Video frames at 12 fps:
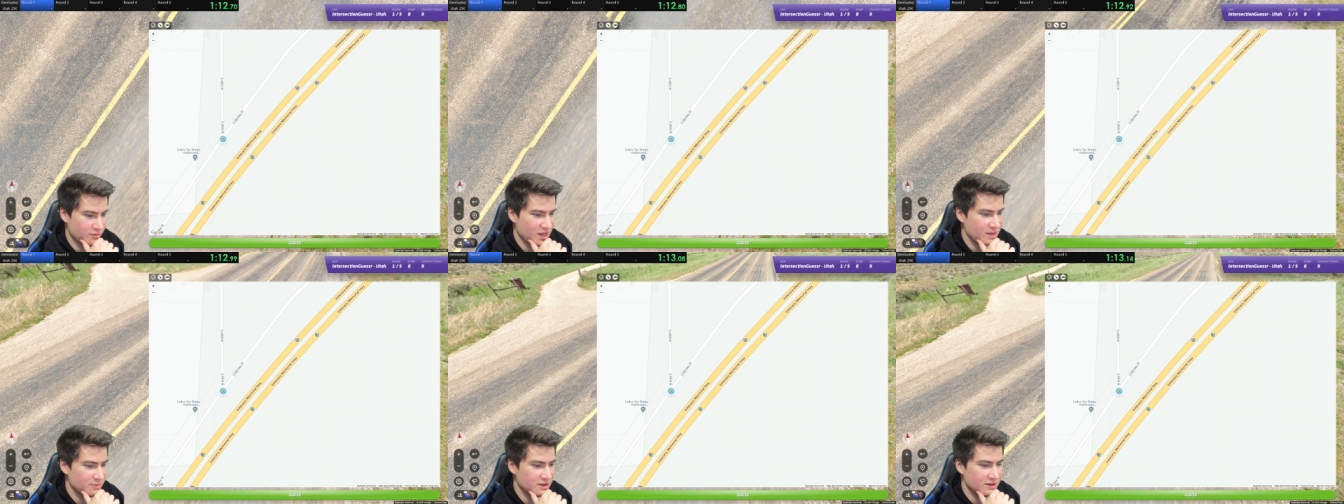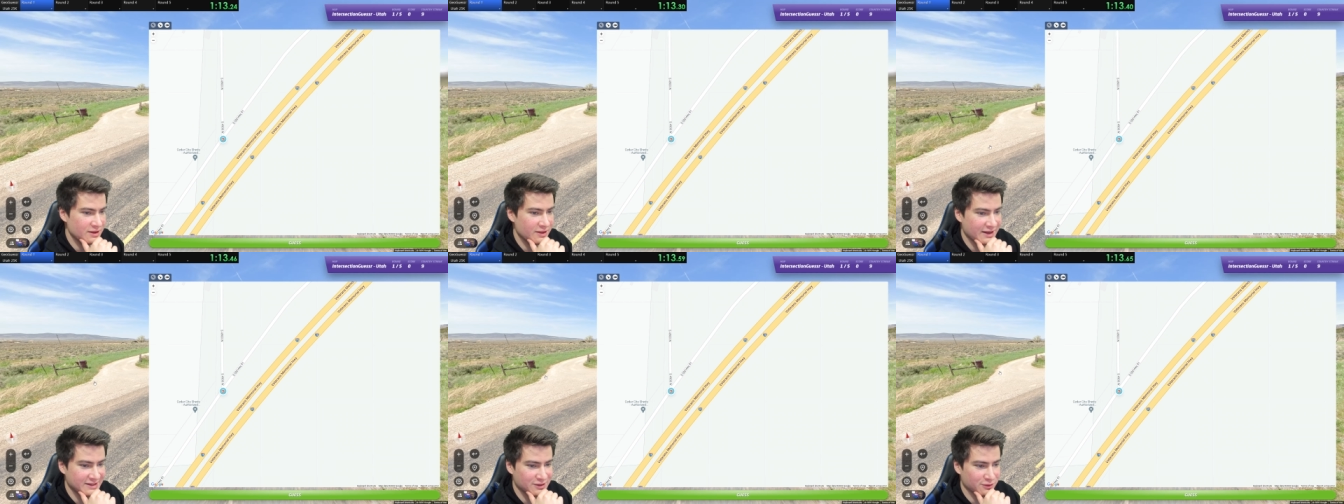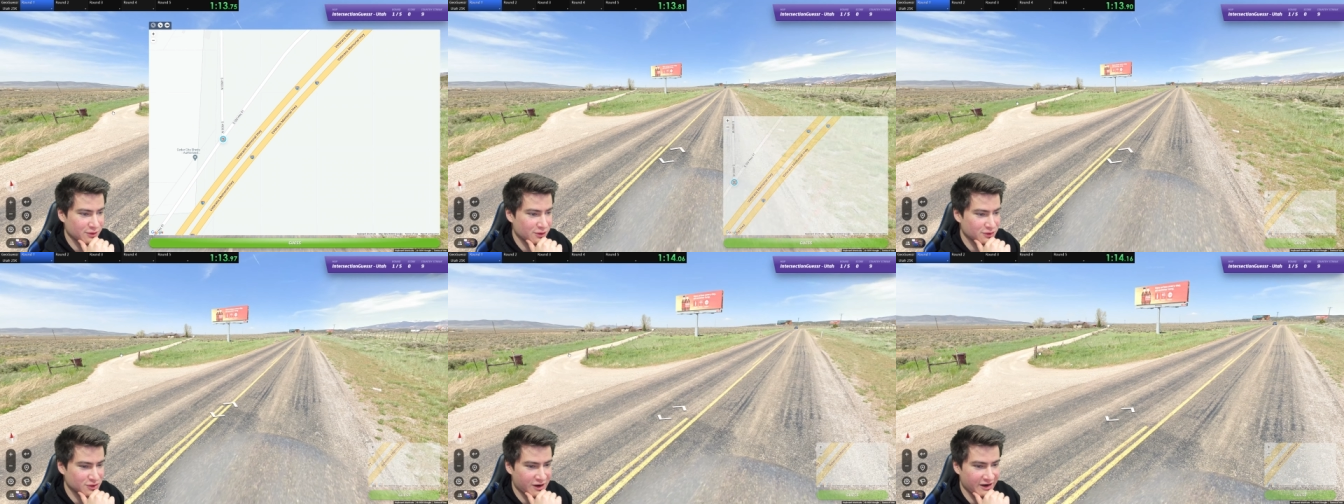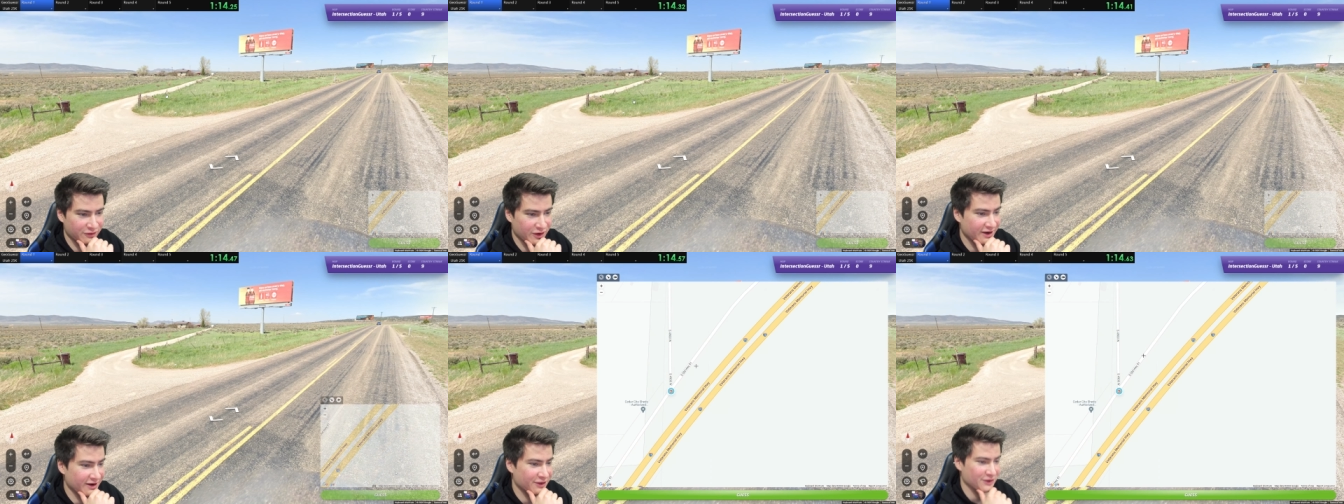Maybe that's our little
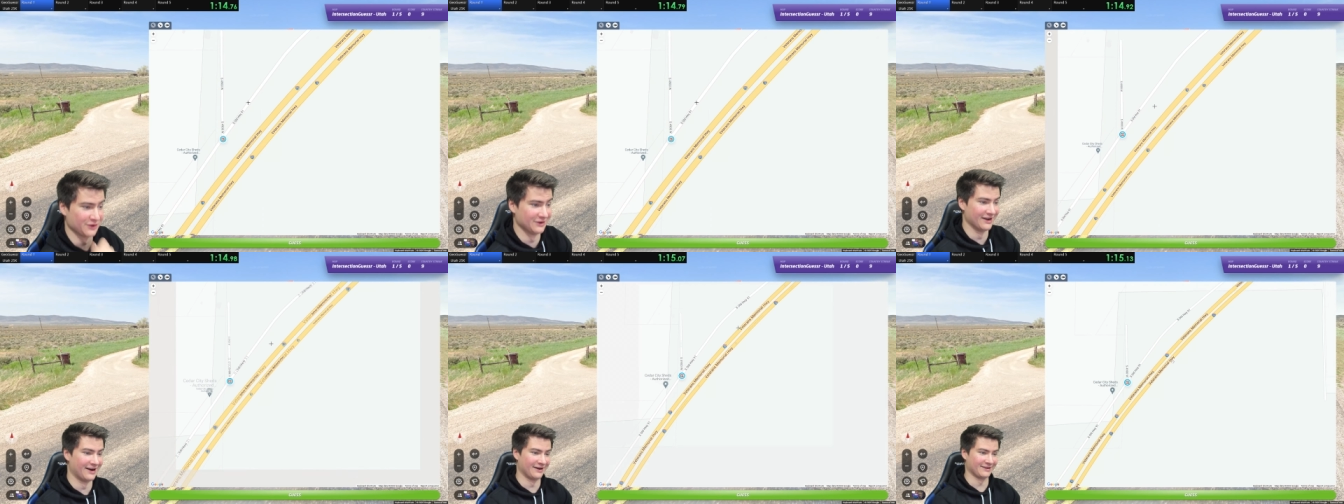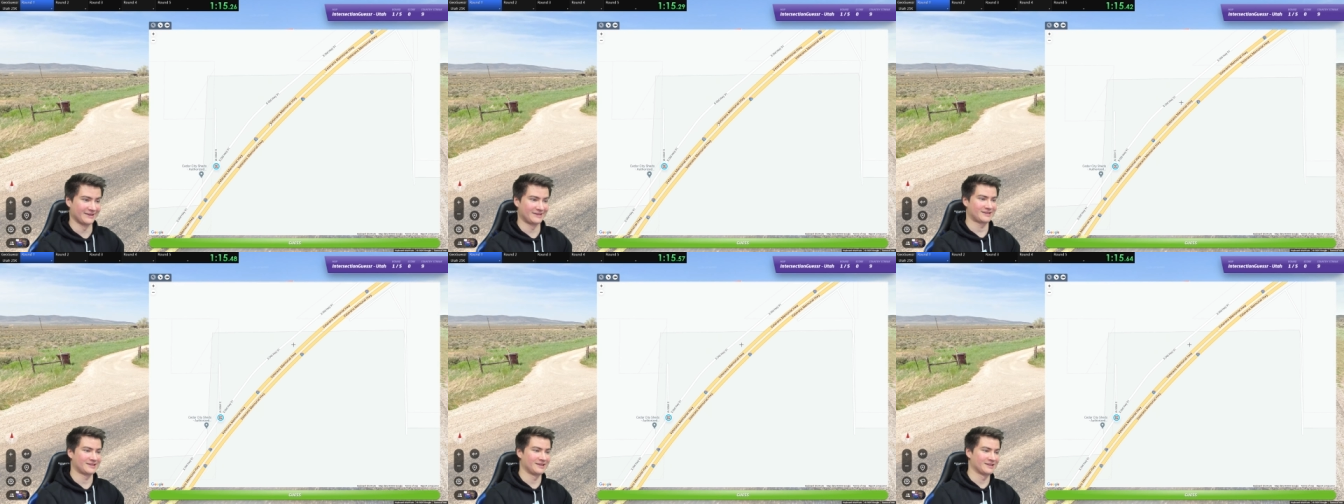driveway. Although, nah, that's